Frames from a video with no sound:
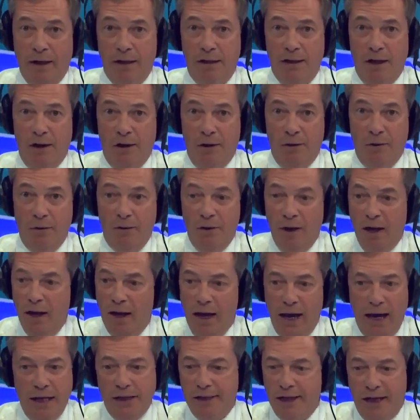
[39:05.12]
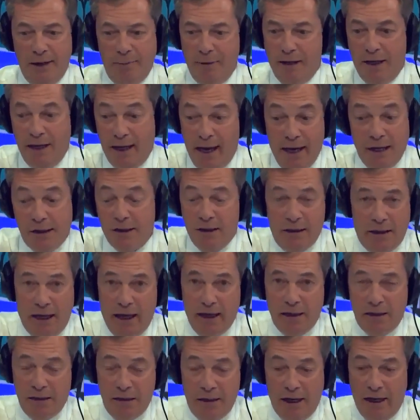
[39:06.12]
told it's going to be years and
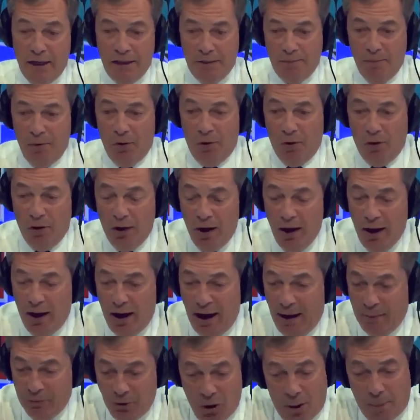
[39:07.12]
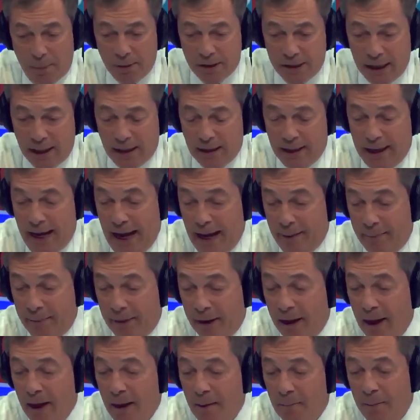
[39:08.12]
years and years more. I'm not particularly
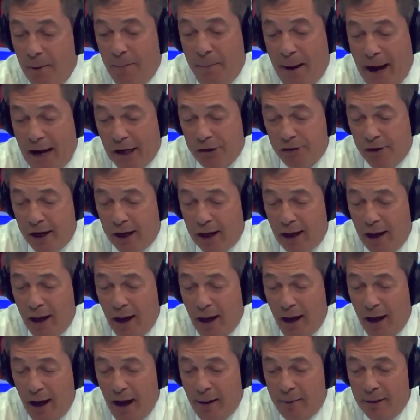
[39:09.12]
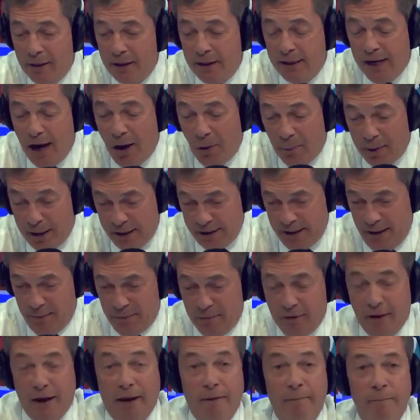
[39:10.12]
happy. But, Patrick, I mean, tell me
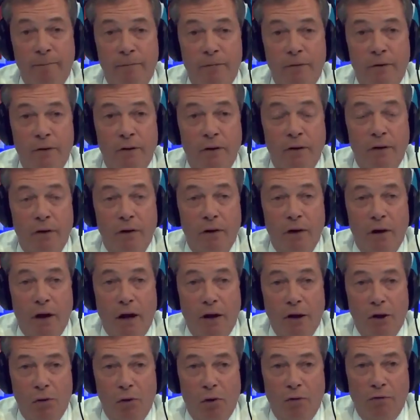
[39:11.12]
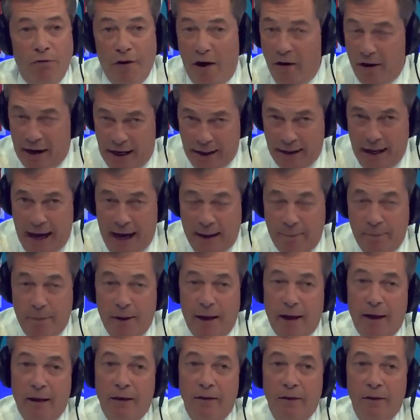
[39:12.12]
something. You know, you're very
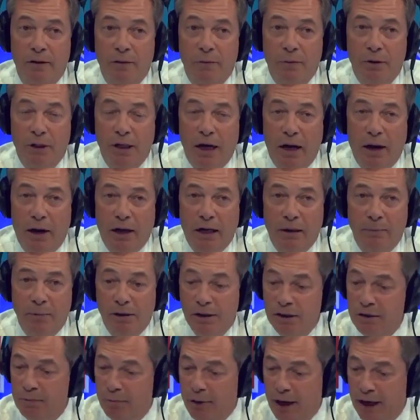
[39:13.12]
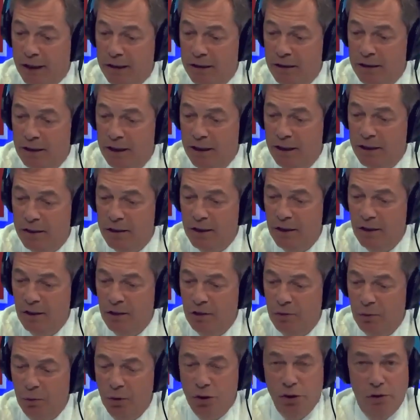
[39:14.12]
unhappy with the arguments of Brexiteers.
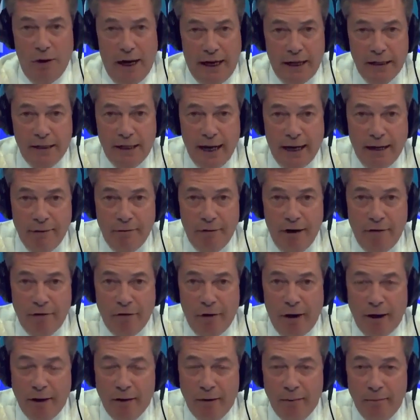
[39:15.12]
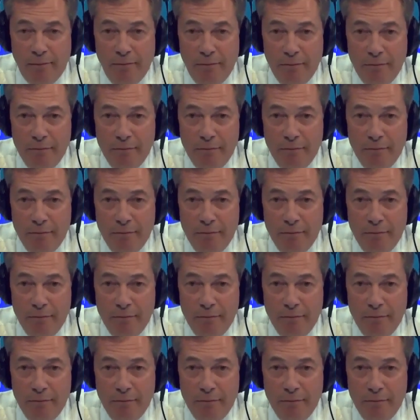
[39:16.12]
Would you like a second referendum?